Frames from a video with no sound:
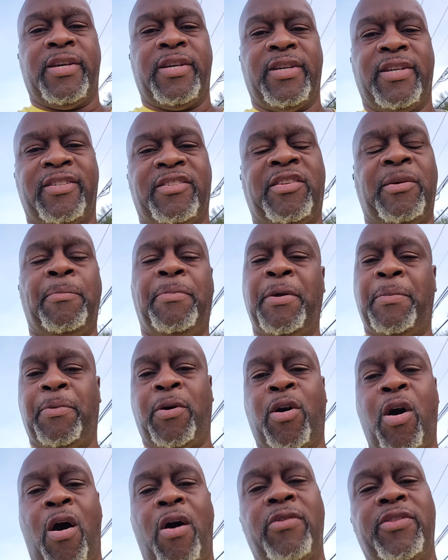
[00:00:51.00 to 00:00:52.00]
Some people
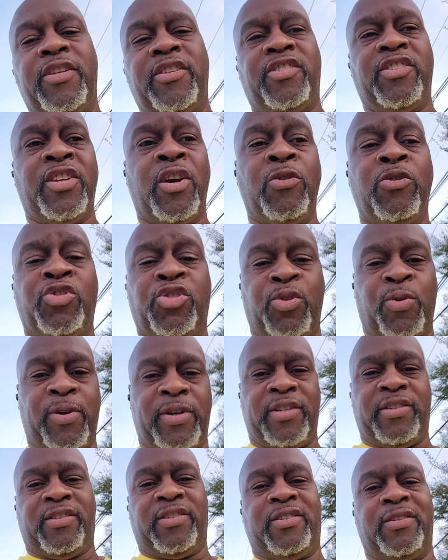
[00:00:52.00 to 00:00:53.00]
call this no
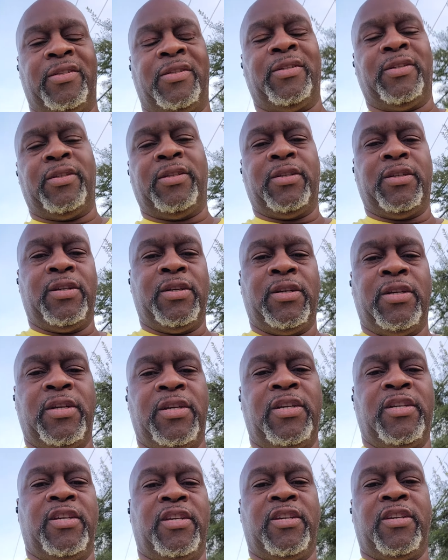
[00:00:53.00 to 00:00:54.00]
choice,
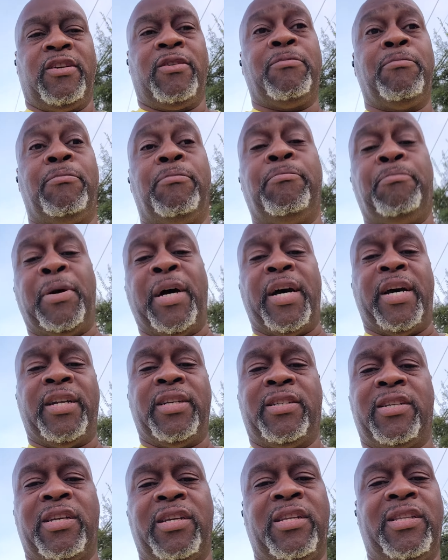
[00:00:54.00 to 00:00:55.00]
but
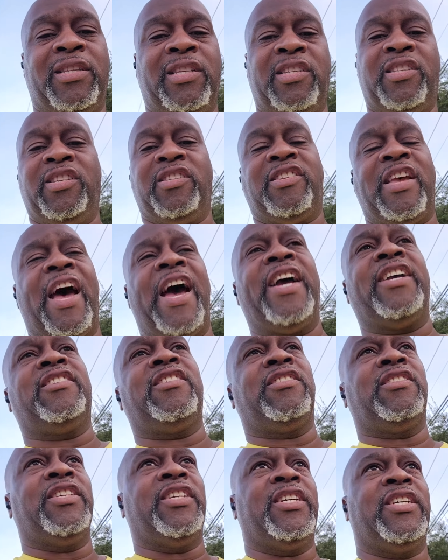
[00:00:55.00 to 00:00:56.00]
this is
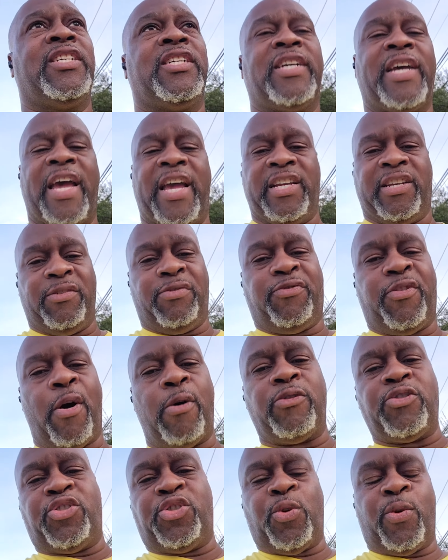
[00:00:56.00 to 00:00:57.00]
actually a
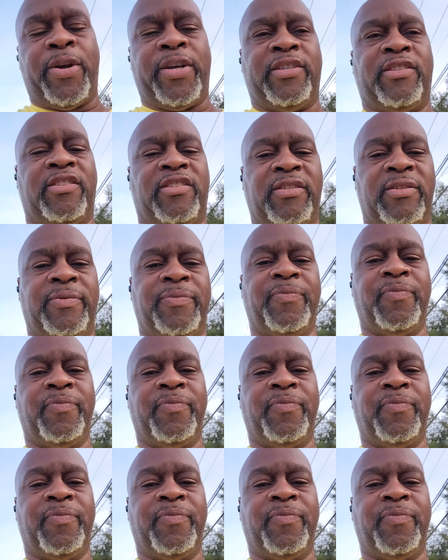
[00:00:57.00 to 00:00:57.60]
default choice.